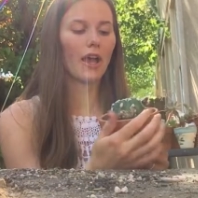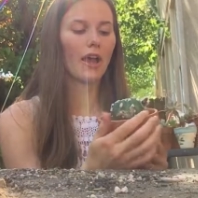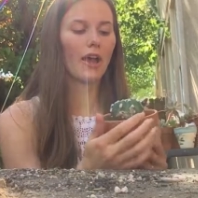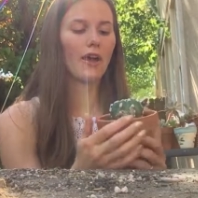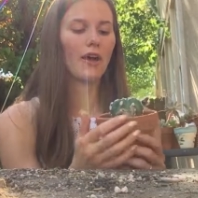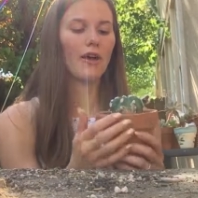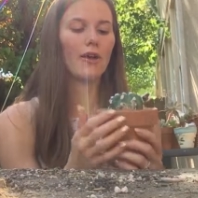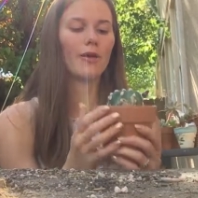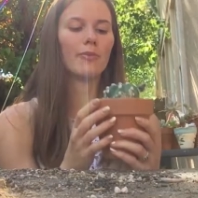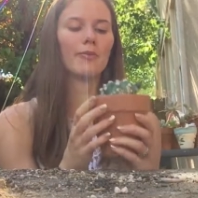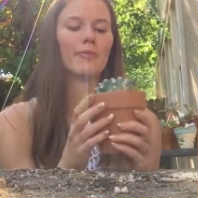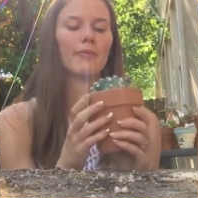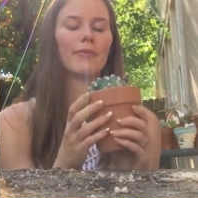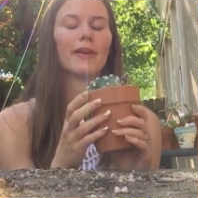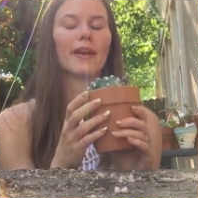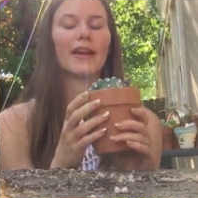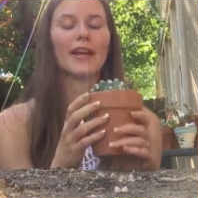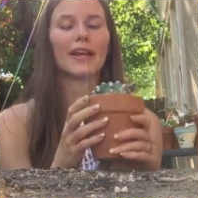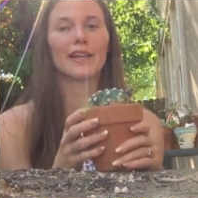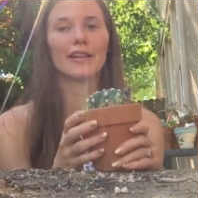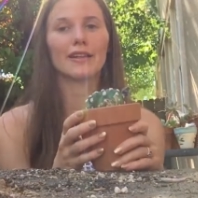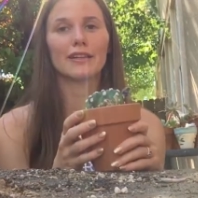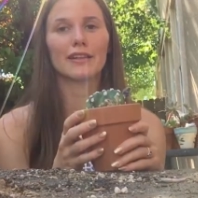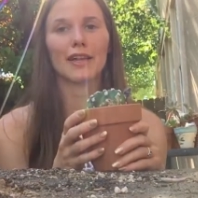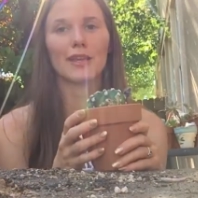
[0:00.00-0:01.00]

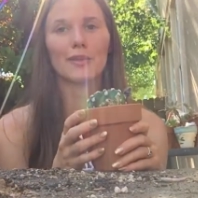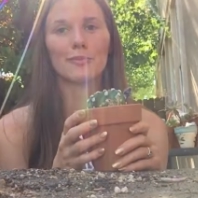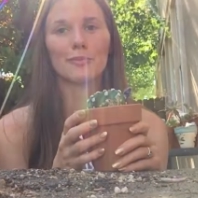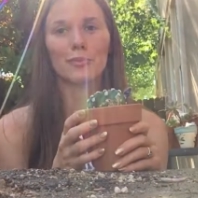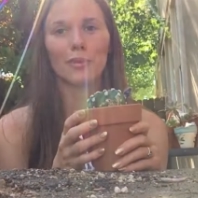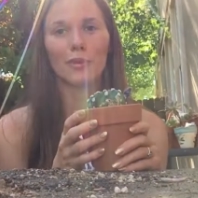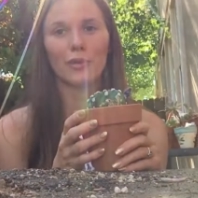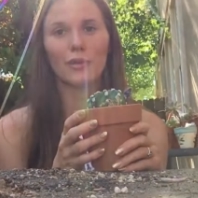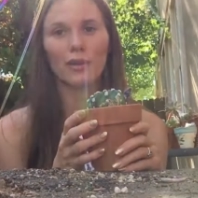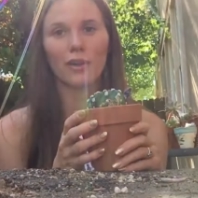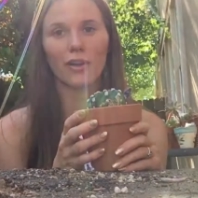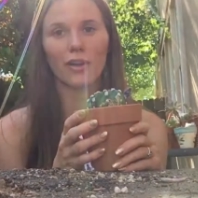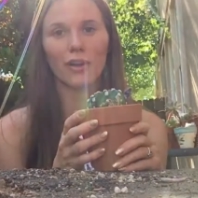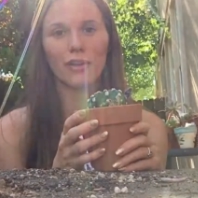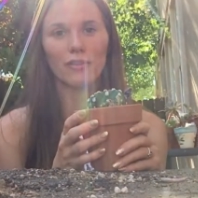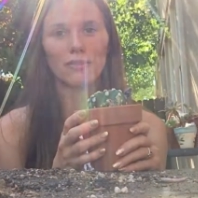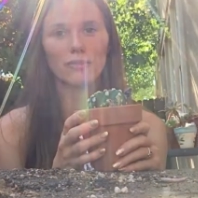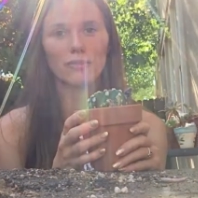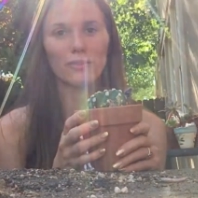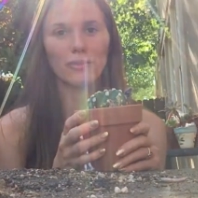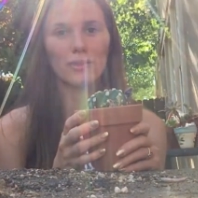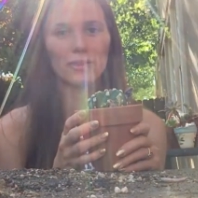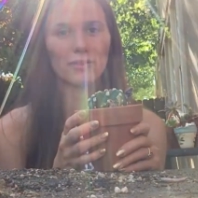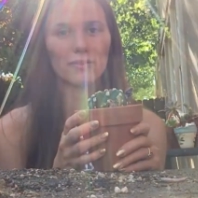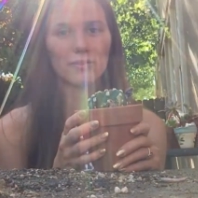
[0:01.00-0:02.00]
And I broke
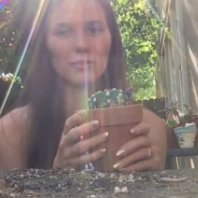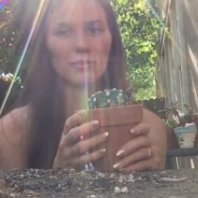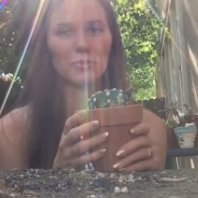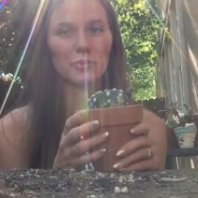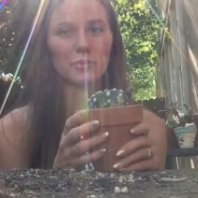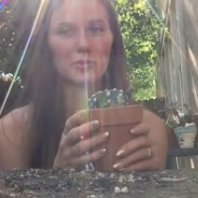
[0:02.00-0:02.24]
off one of the